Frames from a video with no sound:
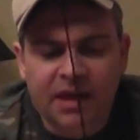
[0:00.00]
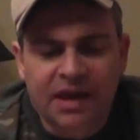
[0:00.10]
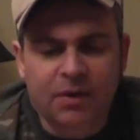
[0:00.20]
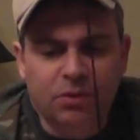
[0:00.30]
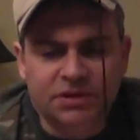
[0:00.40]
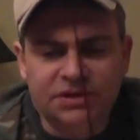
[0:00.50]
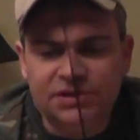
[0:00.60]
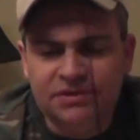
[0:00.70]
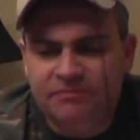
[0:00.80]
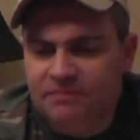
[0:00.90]
It
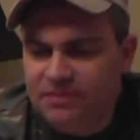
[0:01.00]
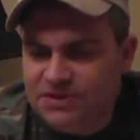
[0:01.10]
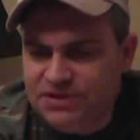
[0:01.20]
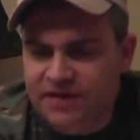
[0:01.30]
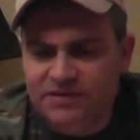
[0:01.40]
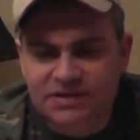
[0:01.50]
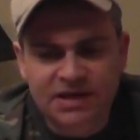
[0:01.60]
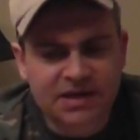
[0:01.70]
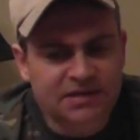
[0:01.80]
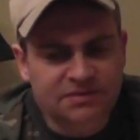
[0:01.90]
was
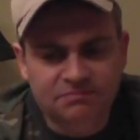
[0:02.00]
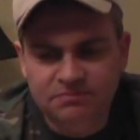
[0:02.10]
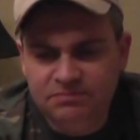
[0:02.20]
17